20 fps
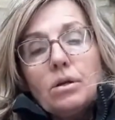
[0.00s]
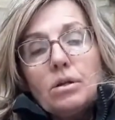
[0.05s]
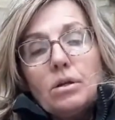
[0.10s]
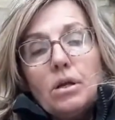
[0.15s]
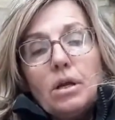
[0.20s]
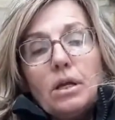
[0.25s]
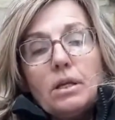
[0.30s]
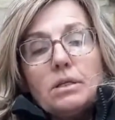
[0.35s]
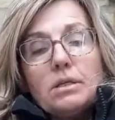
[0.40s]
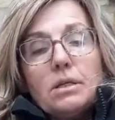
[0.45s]

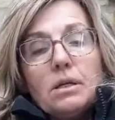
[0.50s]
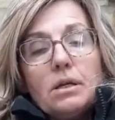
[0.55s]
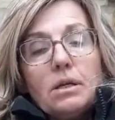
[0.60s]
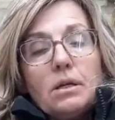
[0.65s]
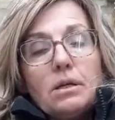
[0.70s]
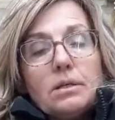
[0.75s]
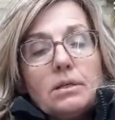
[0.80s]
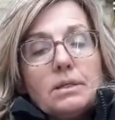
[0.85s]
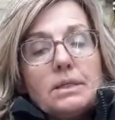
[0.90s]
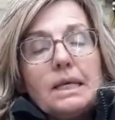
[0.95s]
it
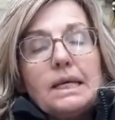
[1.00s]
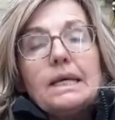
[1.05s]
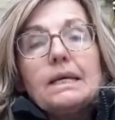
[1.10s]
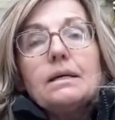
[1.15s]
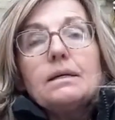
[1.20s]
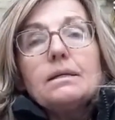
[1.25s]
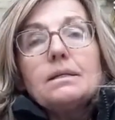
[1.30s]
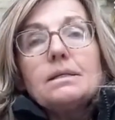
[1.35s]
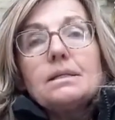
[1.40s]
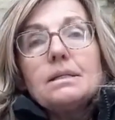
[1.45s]

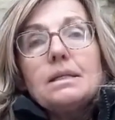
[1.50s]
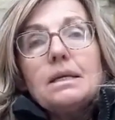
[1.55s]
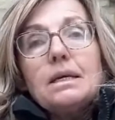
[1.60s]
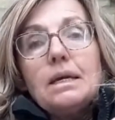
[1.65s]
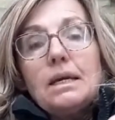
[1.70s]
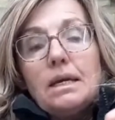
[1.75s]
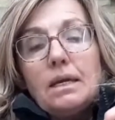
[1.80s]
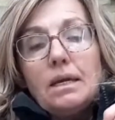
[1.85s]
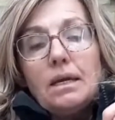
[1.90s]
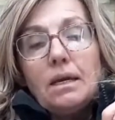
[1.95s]
seals
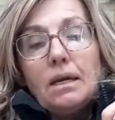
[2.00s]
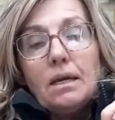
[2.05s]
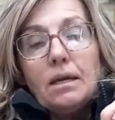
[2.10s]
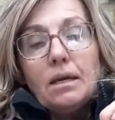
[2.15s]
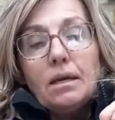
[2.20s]
the